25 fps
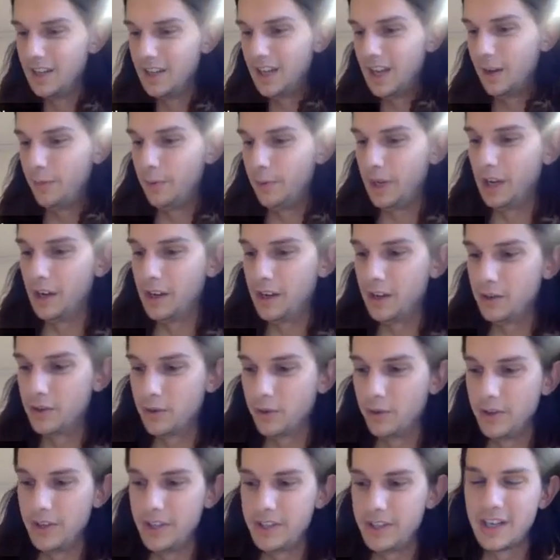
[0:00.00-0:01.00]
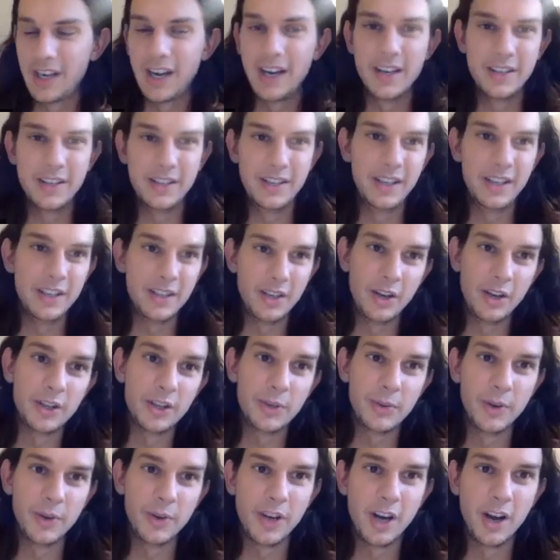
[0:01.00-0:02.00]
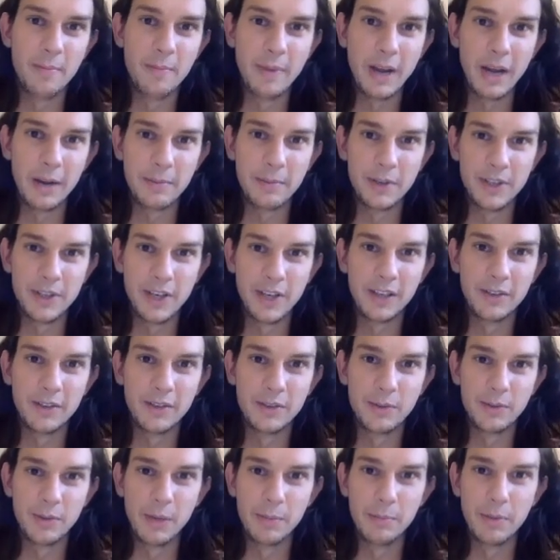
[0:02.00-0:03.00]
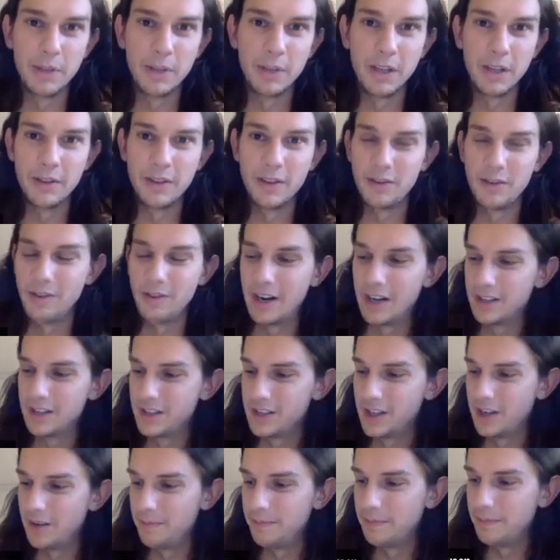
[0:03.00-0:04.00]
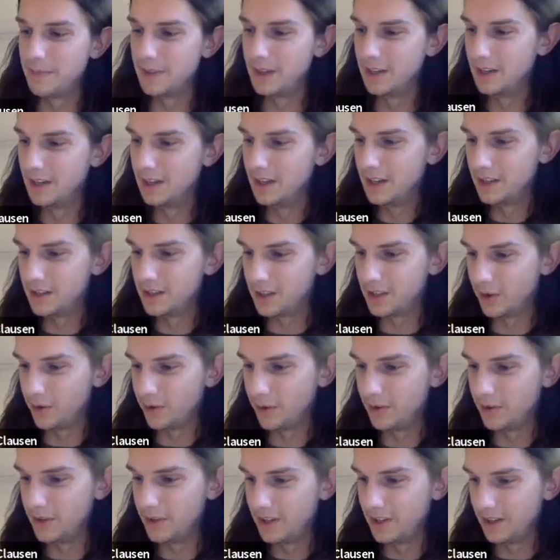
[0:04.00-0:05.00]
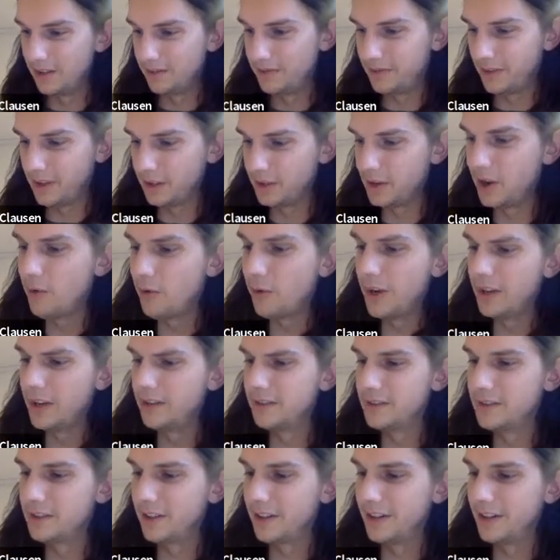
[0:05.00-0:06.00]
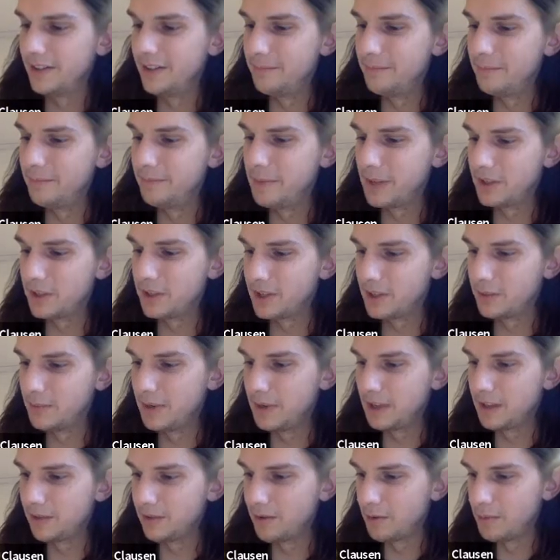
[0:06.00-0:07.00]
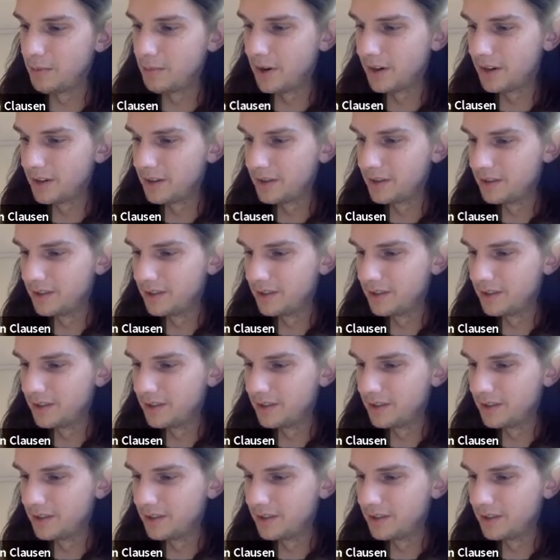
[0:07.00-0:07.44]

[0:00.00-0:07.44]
And we can control this guy. Z is also a compact projective, so we can pull out the direct sum. So it follows, oh wait, sorry. Maybe I should just make the remark.